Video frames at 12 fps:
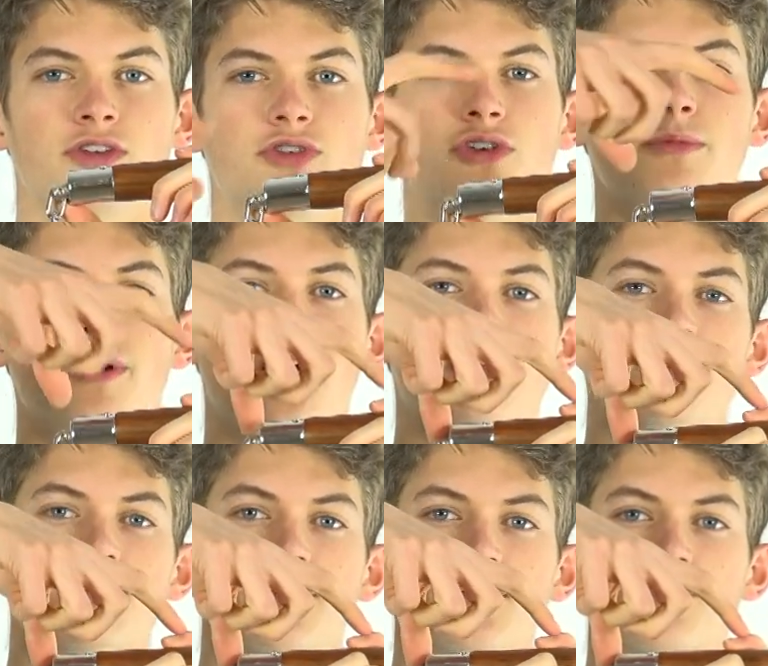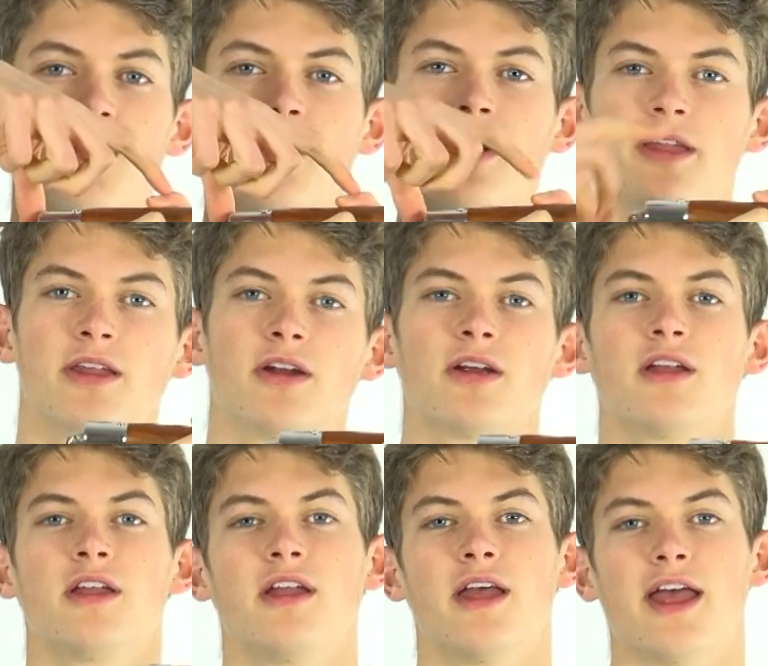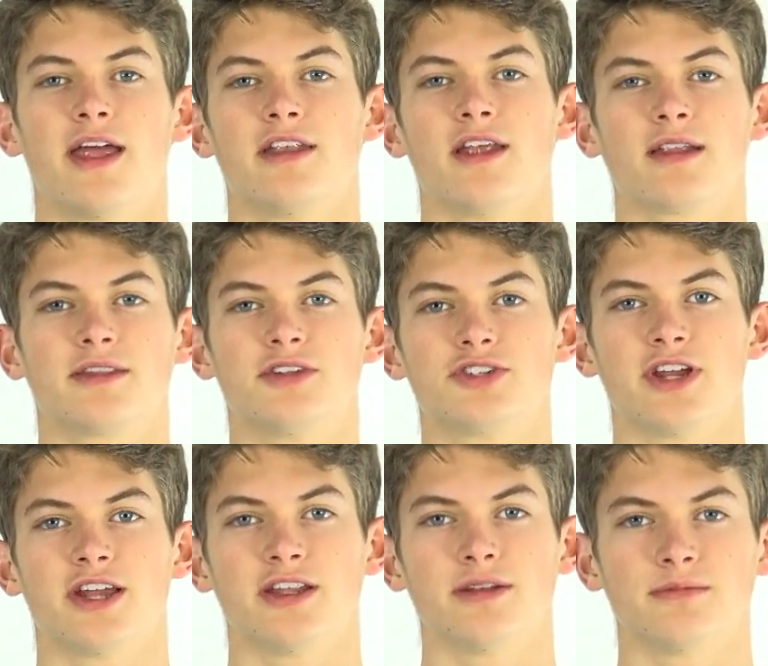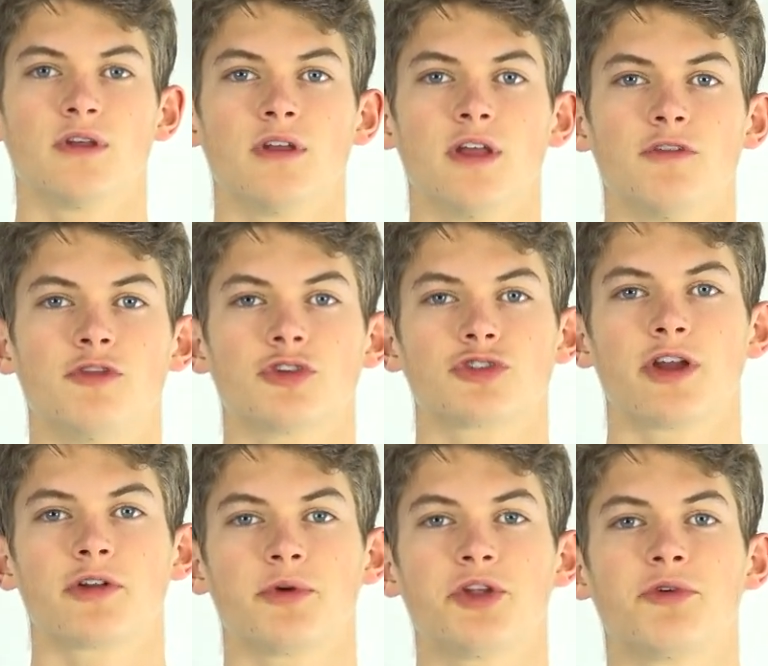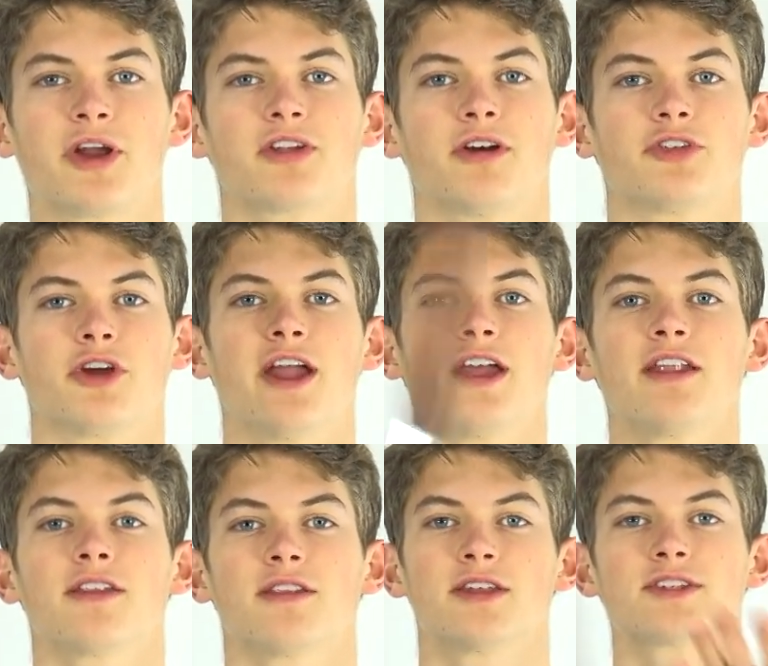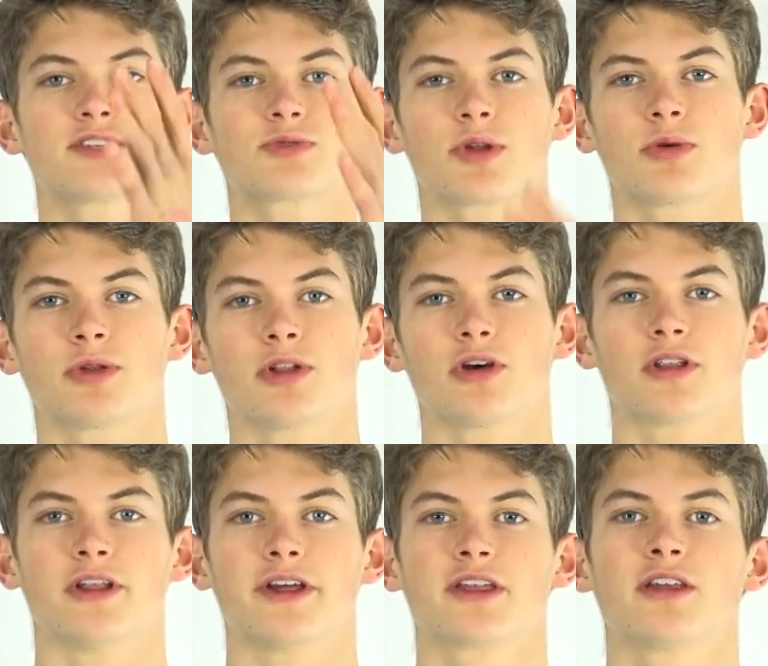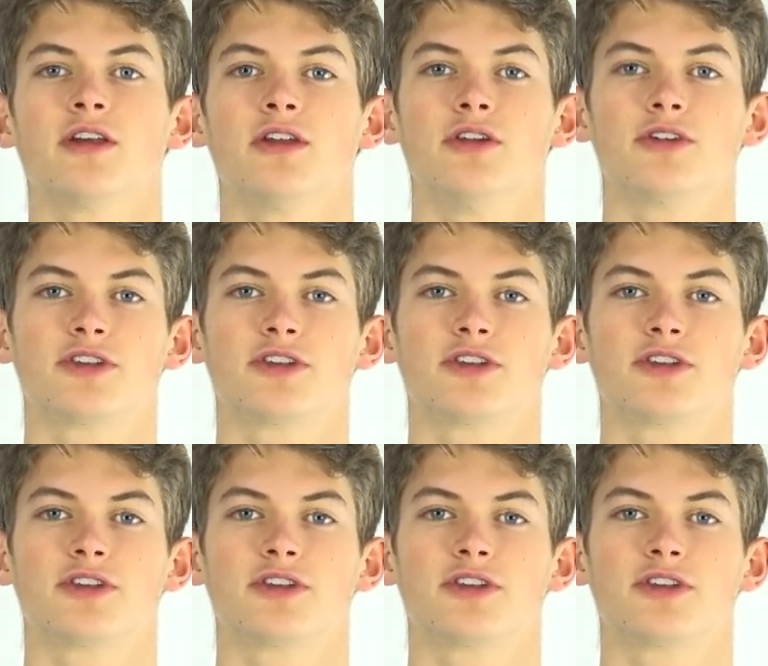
to your body, so this part right here, and not the chain. If you're trying to redirect off your hand, this is what it would look like. You're